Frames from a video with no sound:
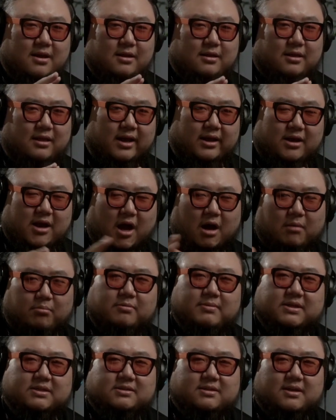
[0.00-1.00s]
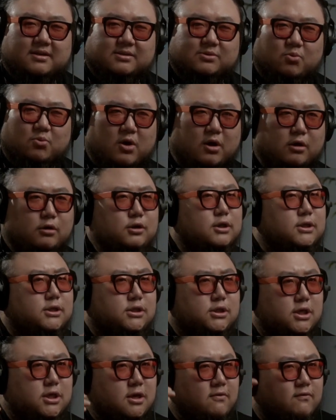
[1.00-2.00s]
like, complements that as well,
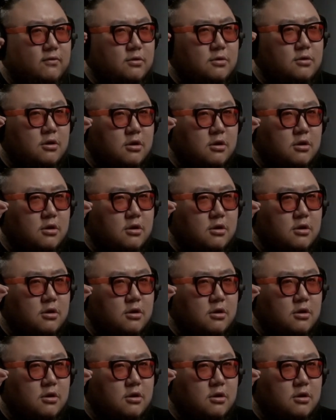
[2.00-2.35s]
it's even